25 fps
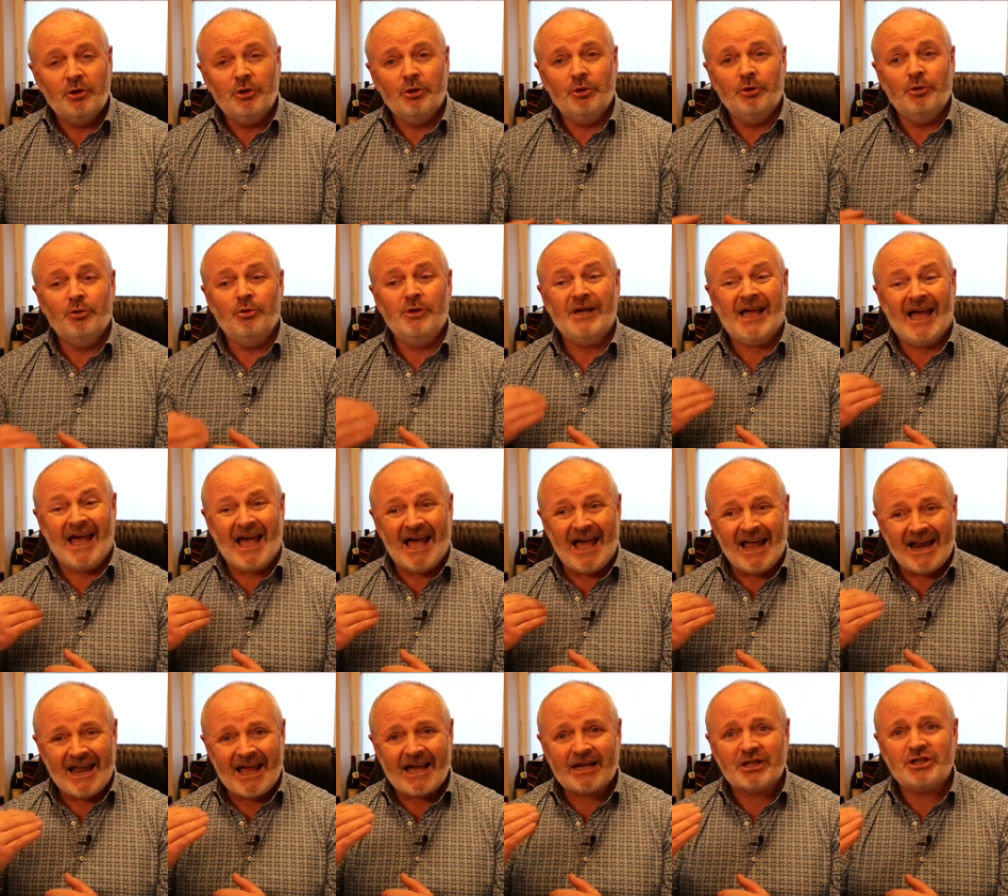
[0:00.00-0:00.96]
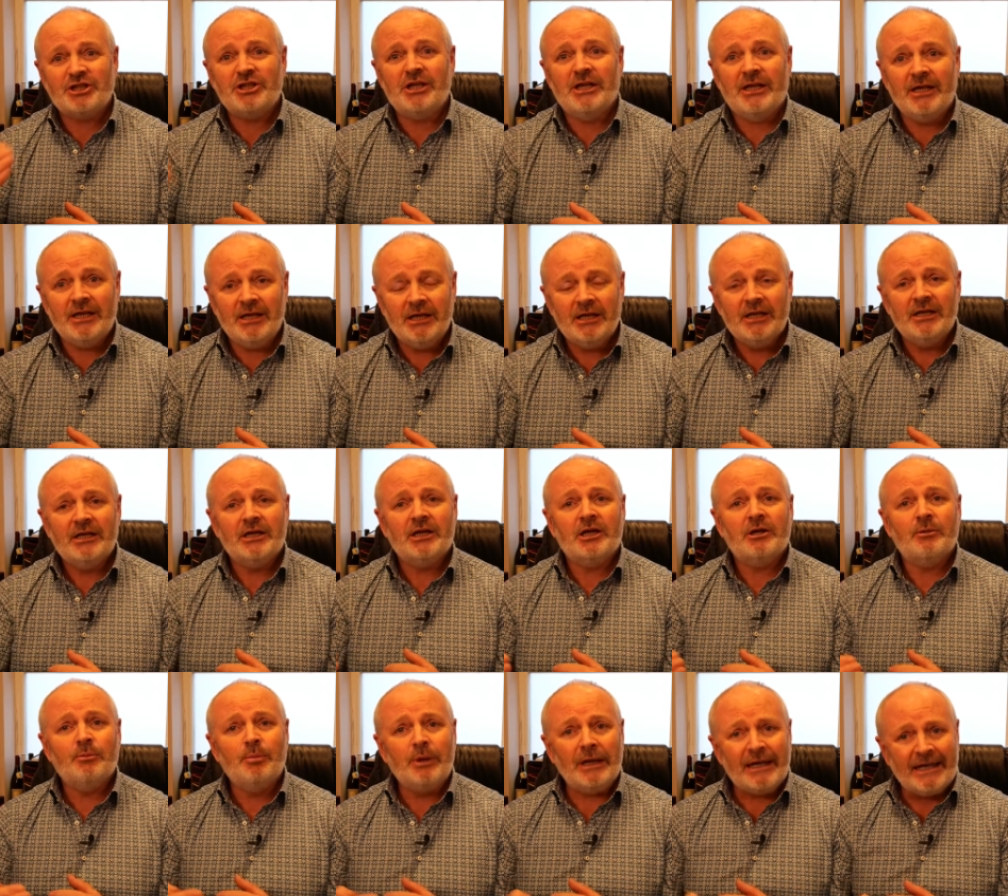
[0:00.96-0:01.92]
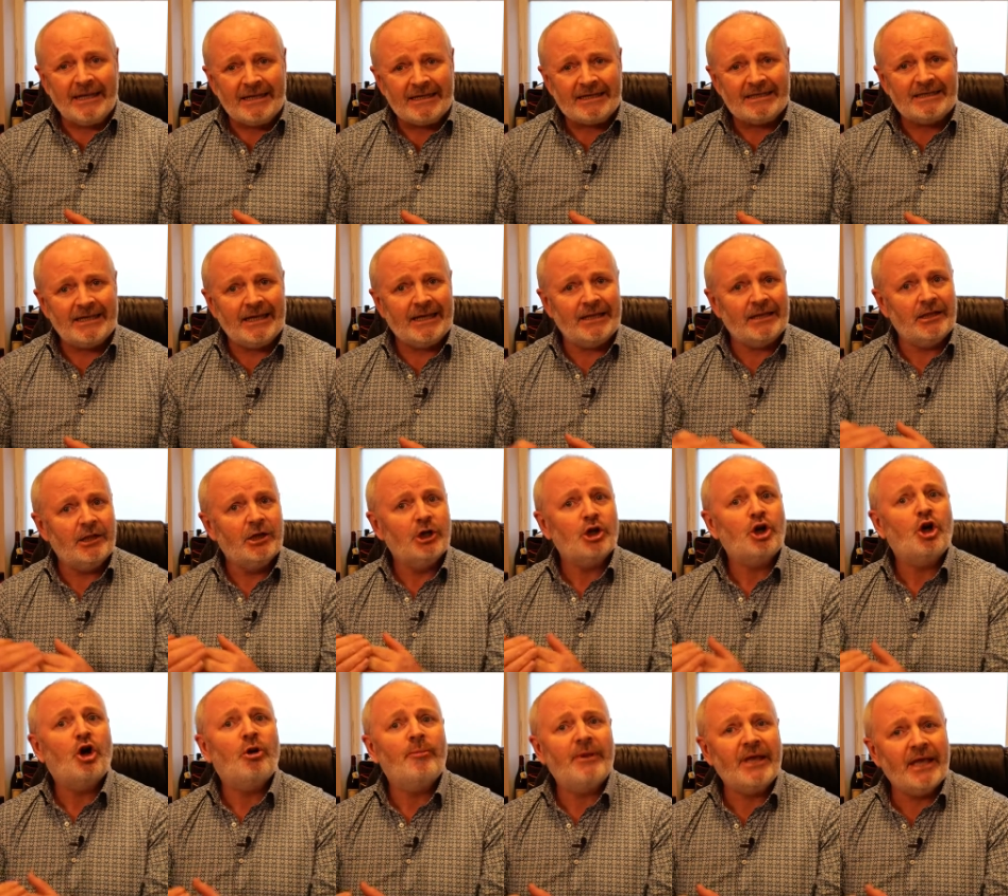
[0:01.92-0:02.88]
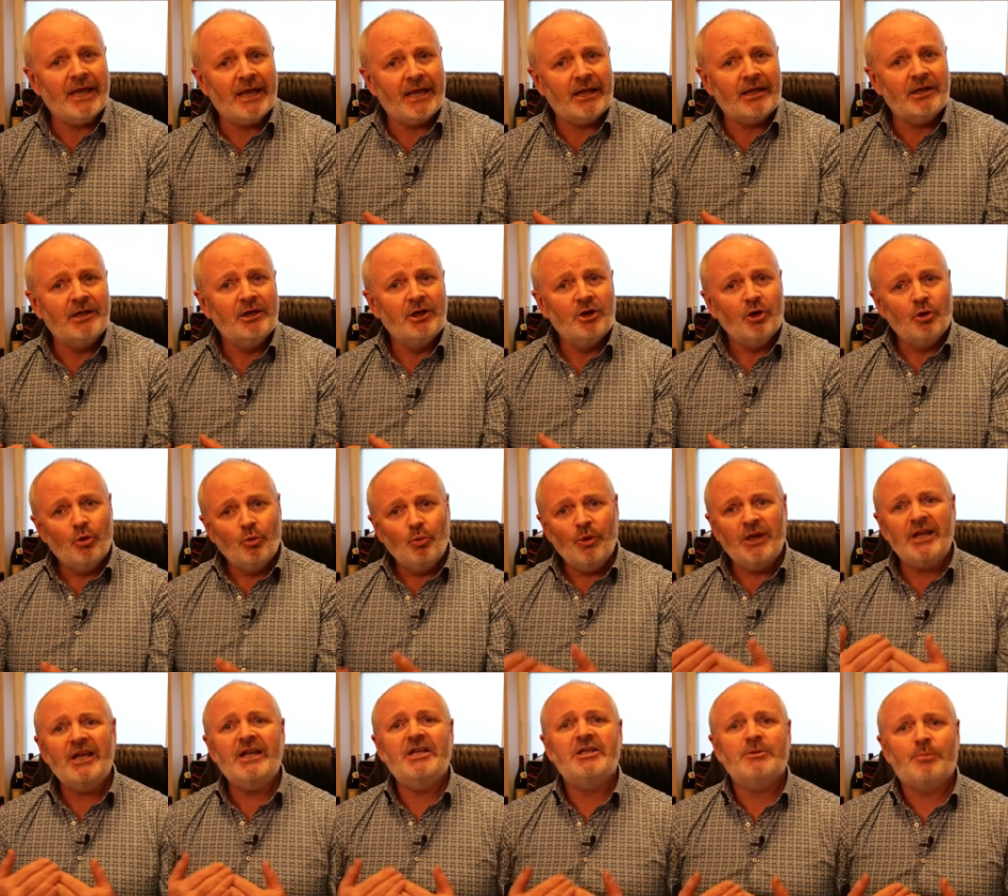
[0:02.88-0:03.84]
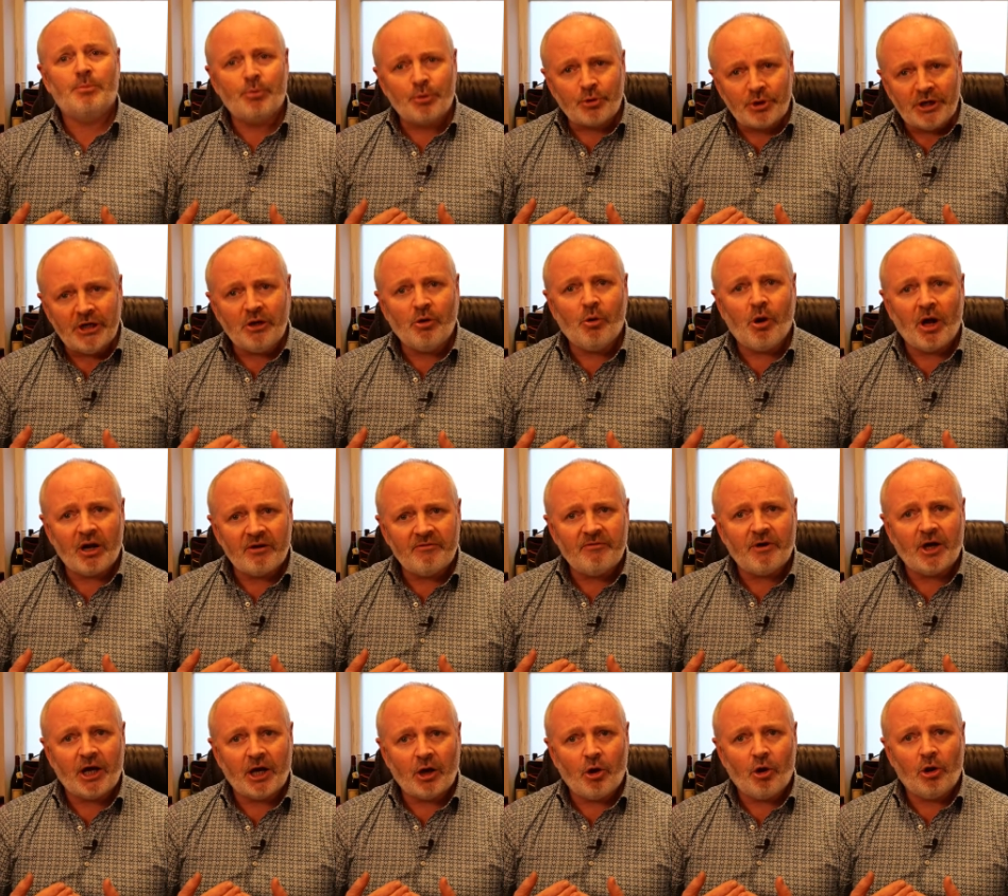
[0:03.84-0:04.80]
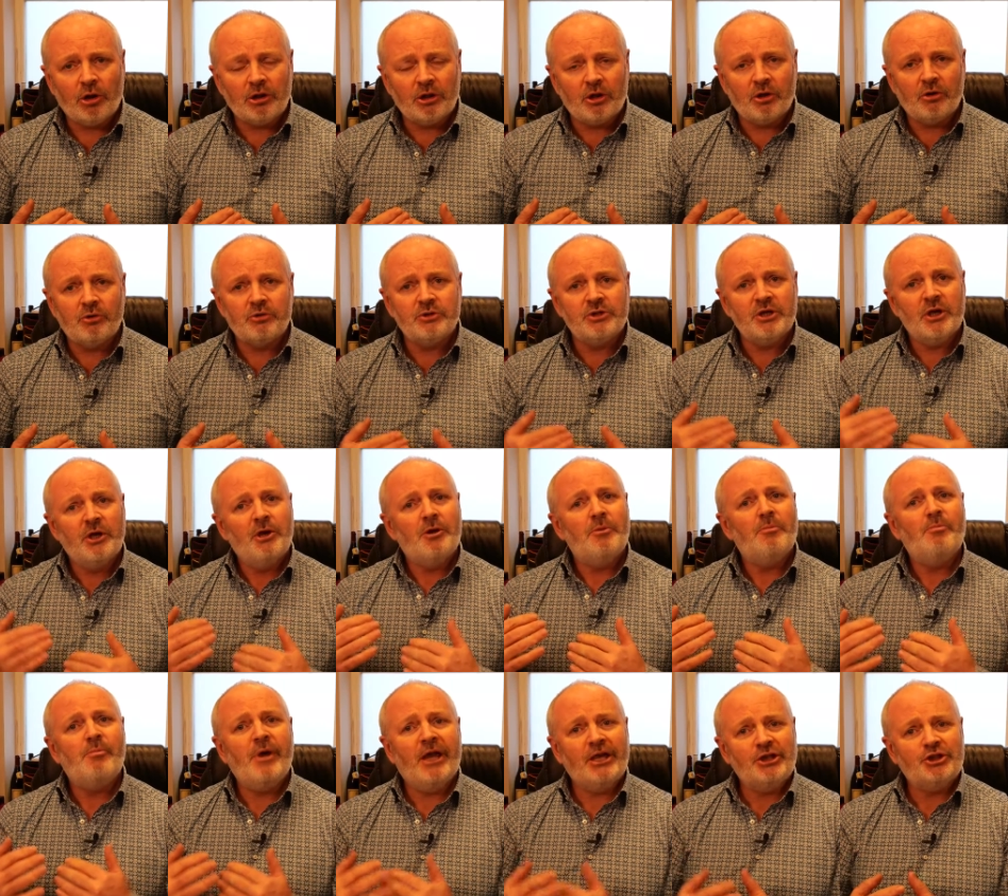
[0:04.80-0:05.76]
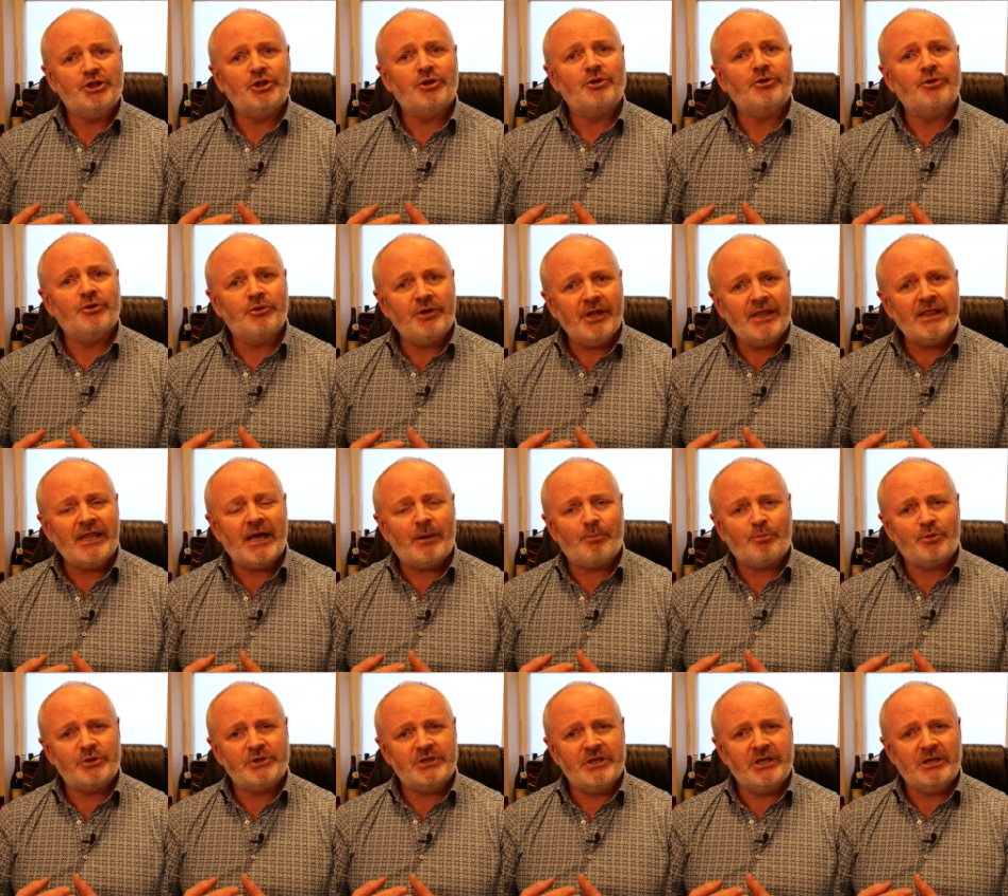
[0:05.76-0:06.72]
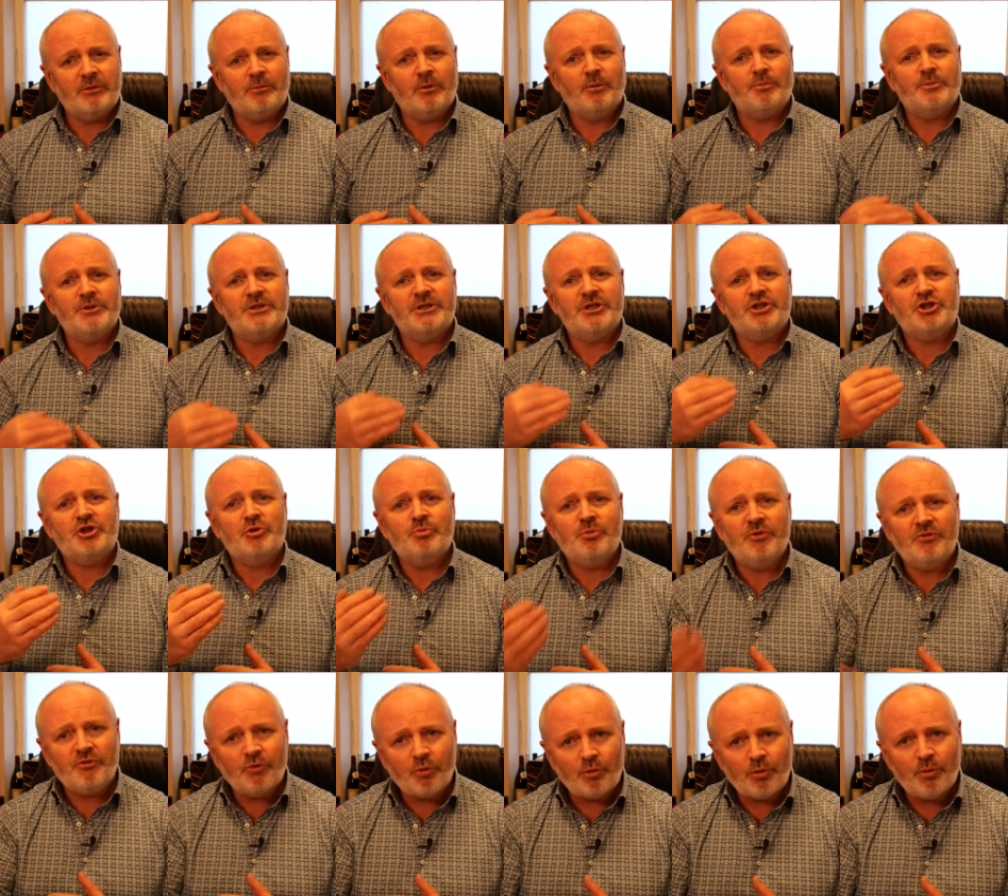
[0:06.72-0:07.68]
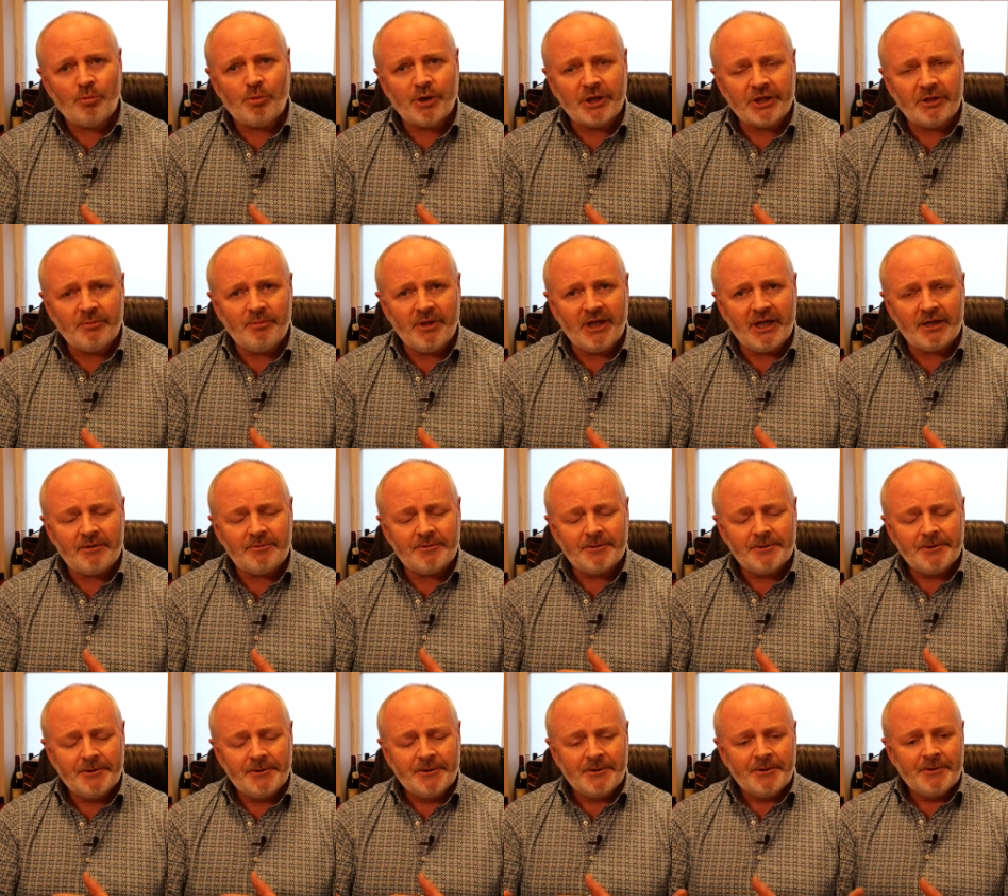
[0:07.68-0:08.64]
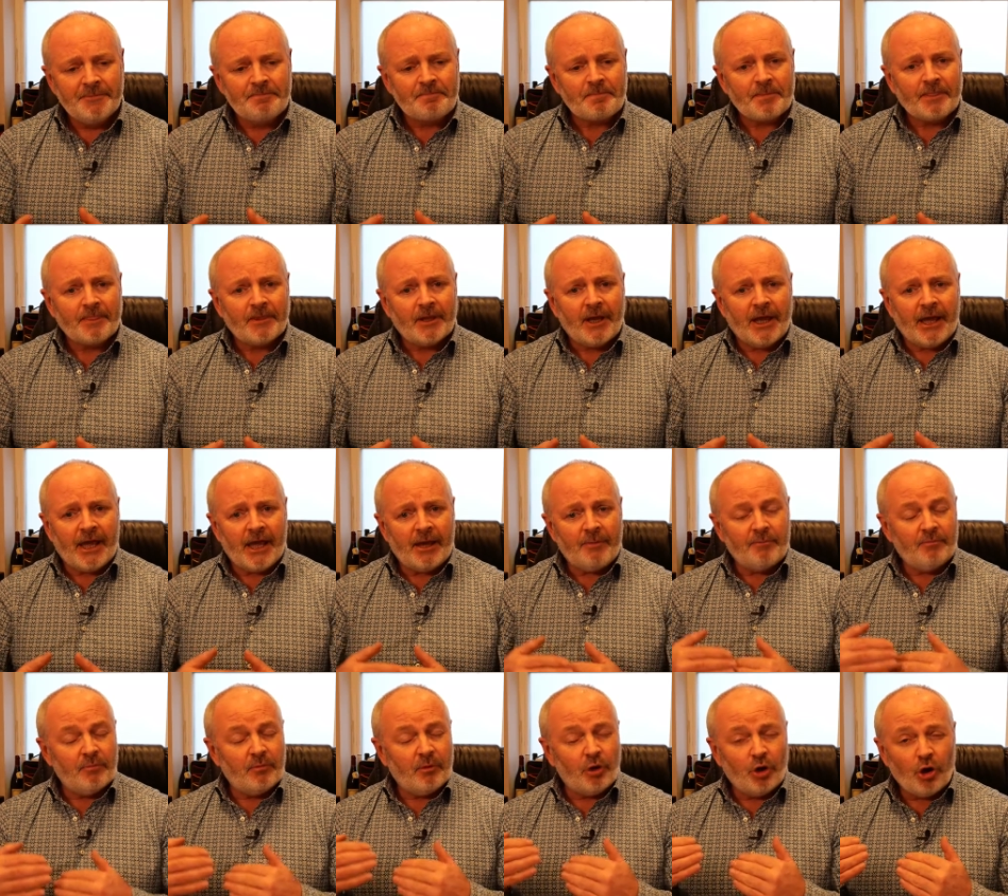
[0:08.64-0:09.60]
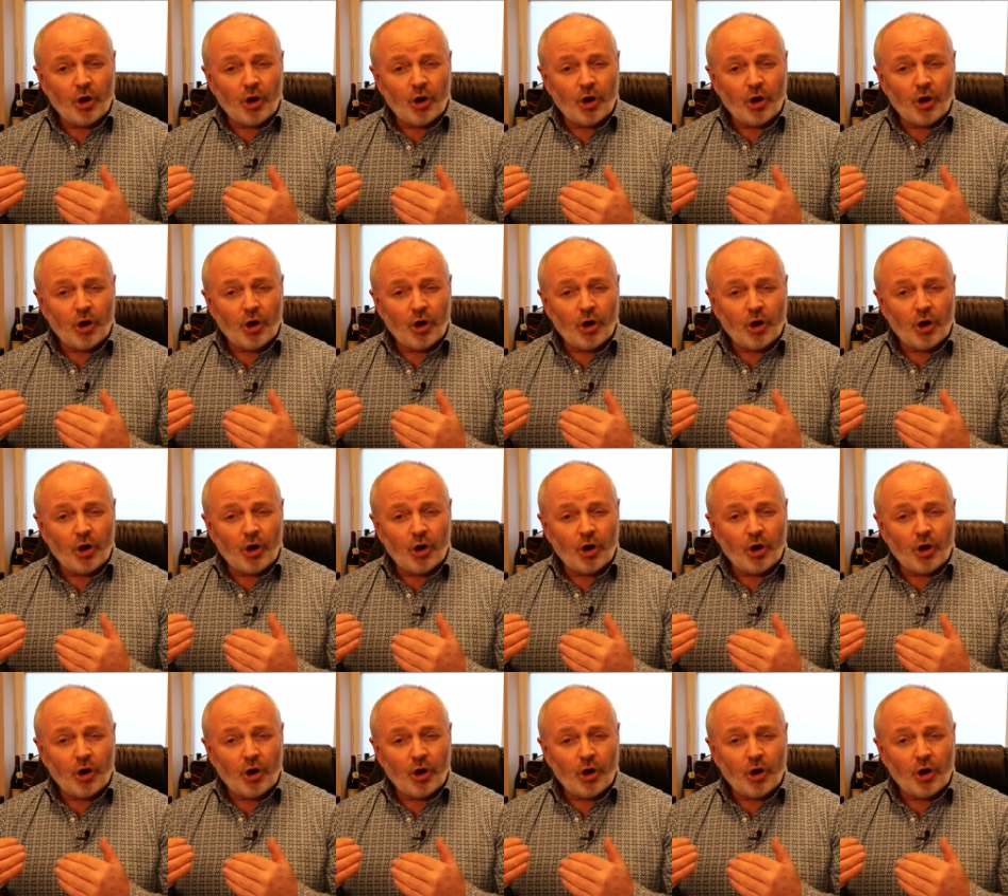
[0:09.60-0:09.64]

who can actually complete a deal coming in. We need to pre-qualify all those, make sure they're in that proceedable position before we bring them in.